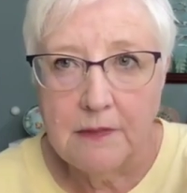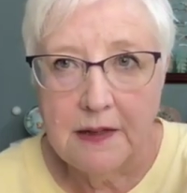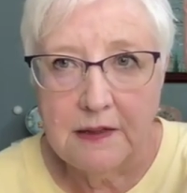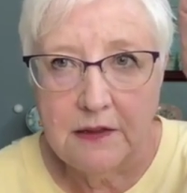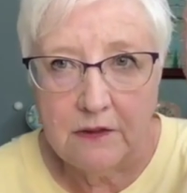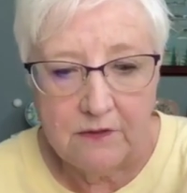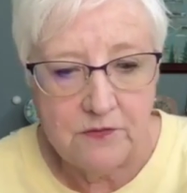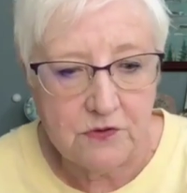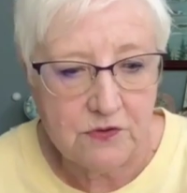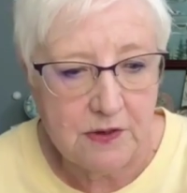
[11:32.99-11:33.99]
on here
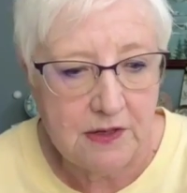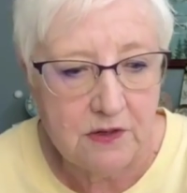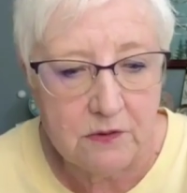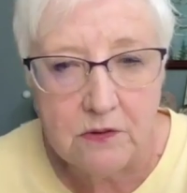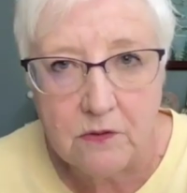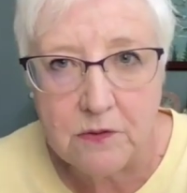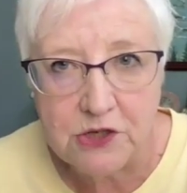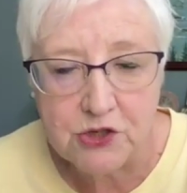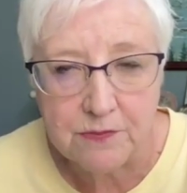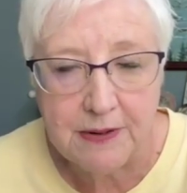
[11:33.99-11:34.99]
if you're trying to
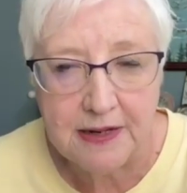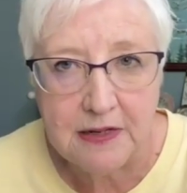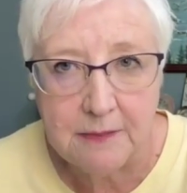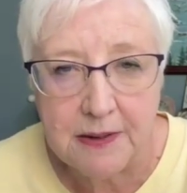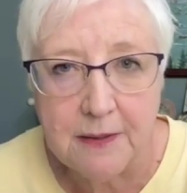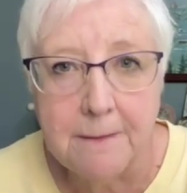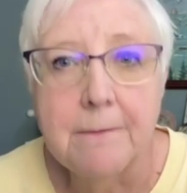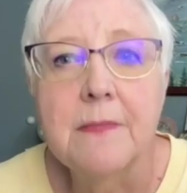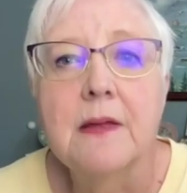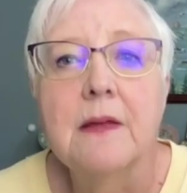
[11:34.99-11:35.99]
reach her by email.